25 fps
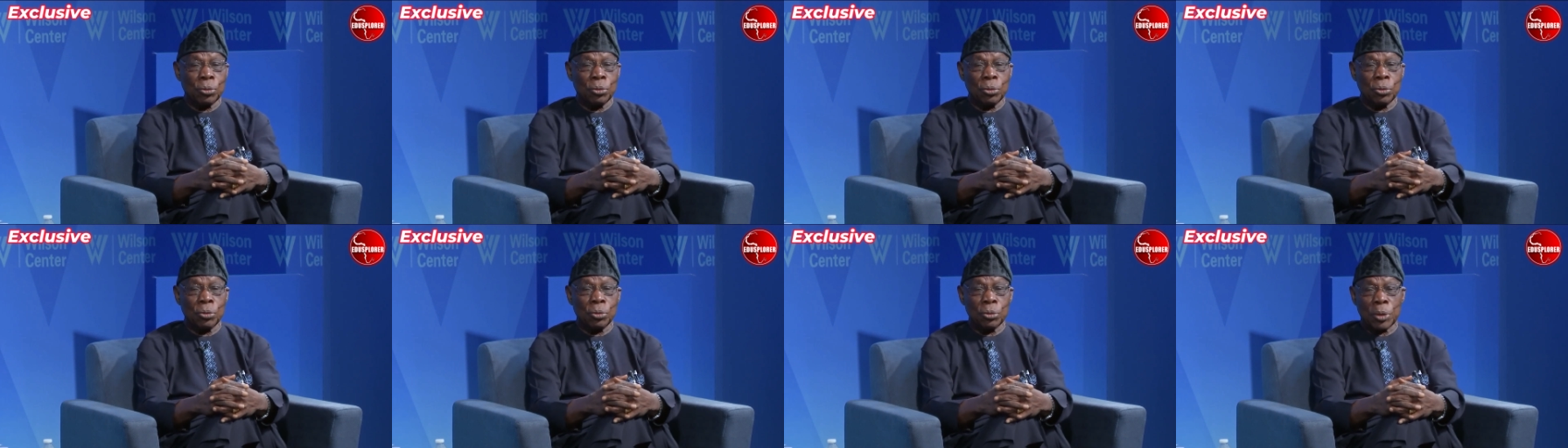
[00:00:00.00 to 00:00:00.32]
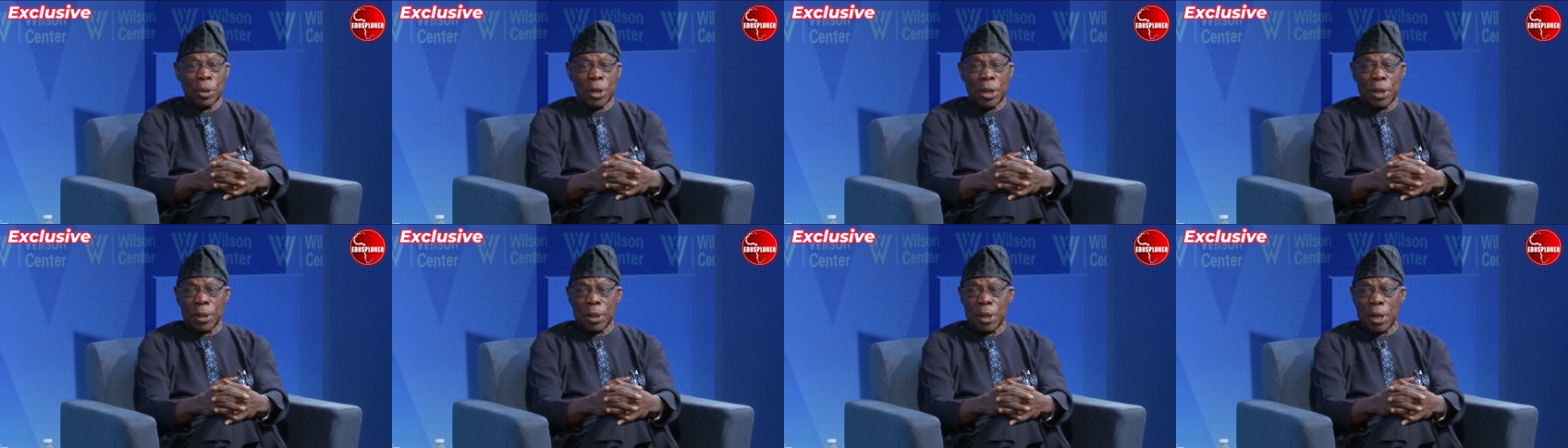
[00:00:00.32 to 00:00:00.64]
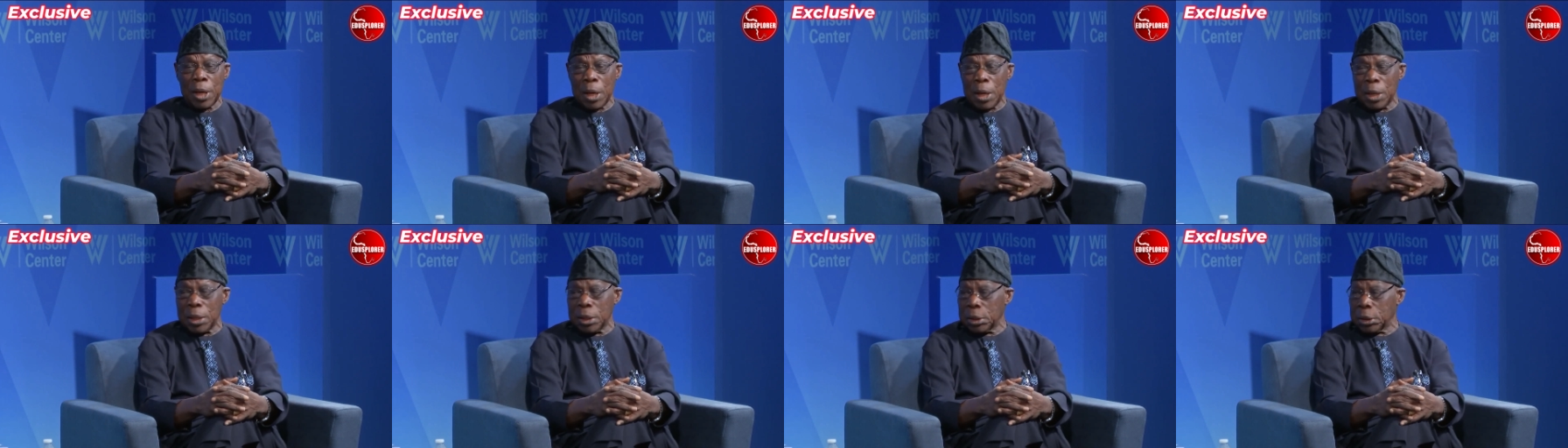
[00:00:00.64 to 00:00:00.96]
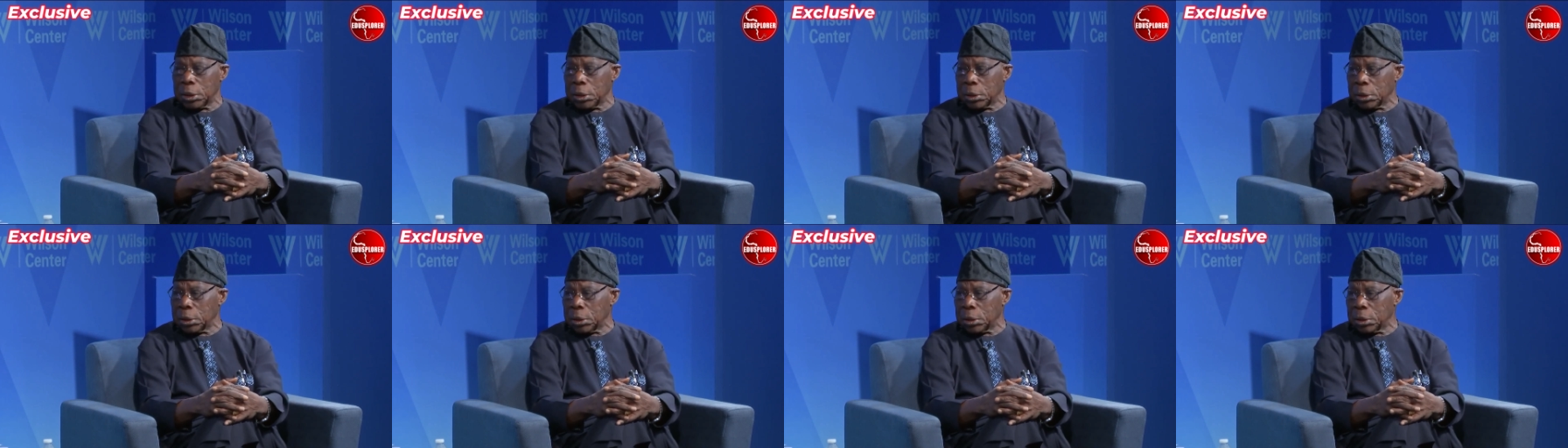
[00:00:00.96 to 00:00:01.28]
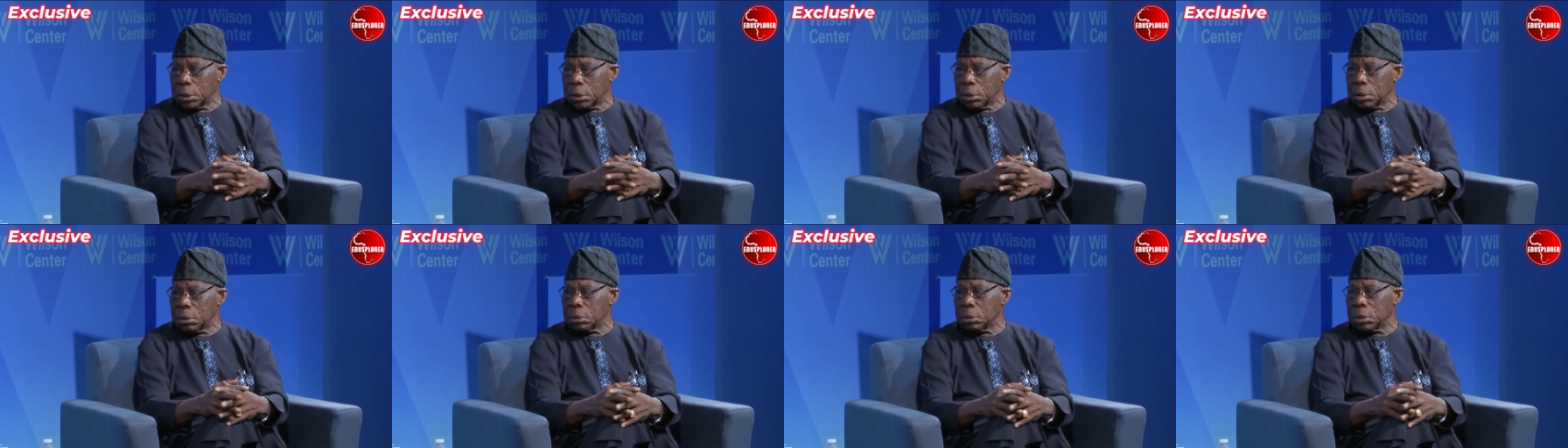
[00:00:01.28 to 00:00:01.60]
together in
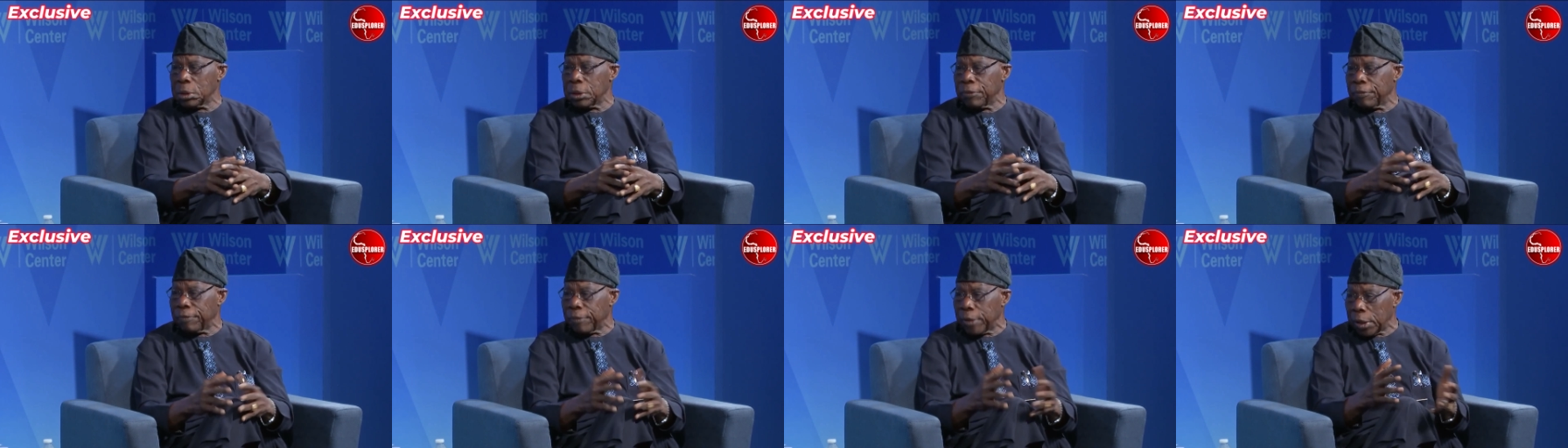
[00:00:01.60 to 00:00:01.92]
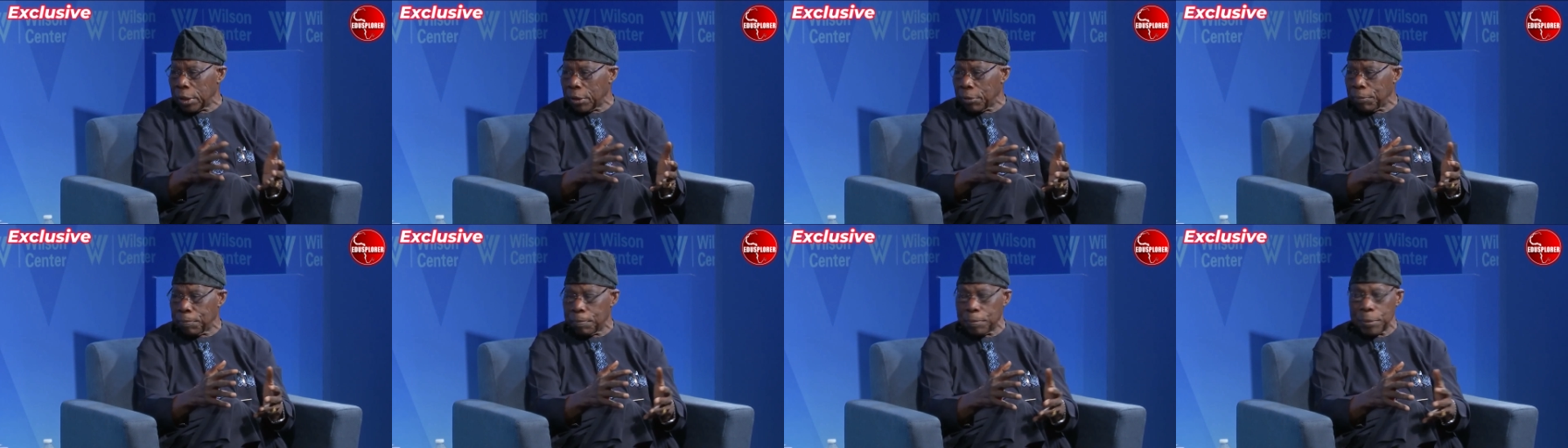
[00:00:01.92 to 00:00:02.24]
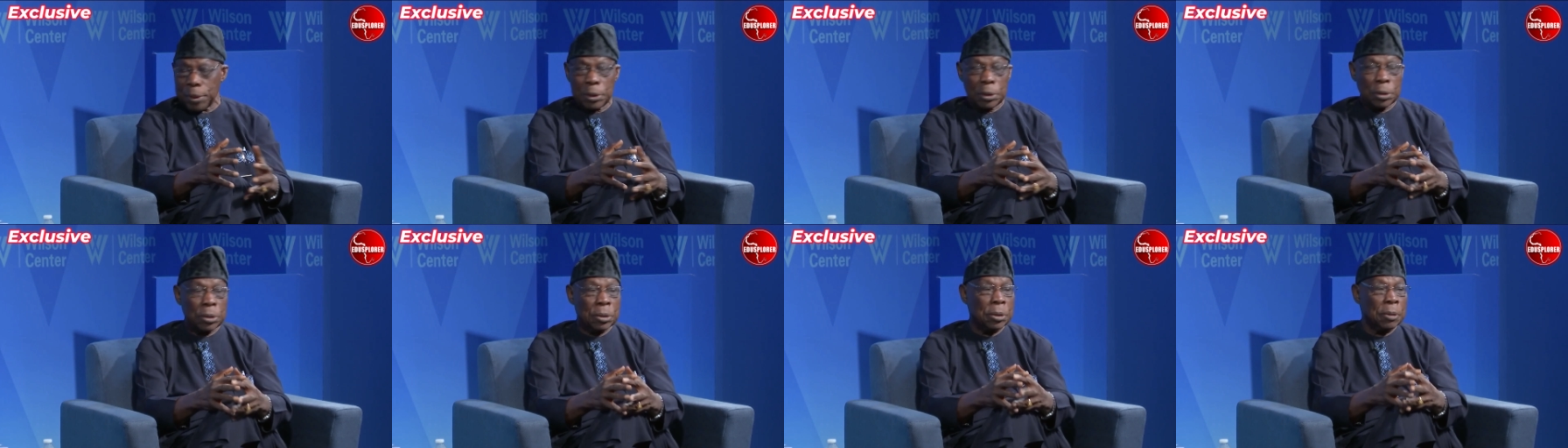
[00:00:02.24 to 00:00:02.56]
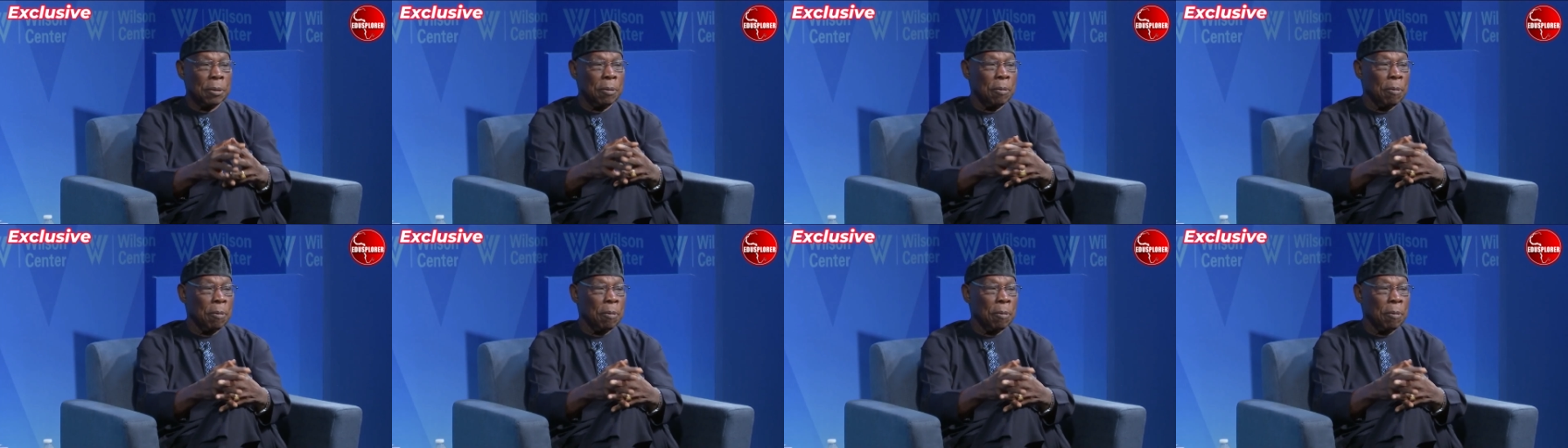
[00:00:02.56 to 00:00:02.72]
development.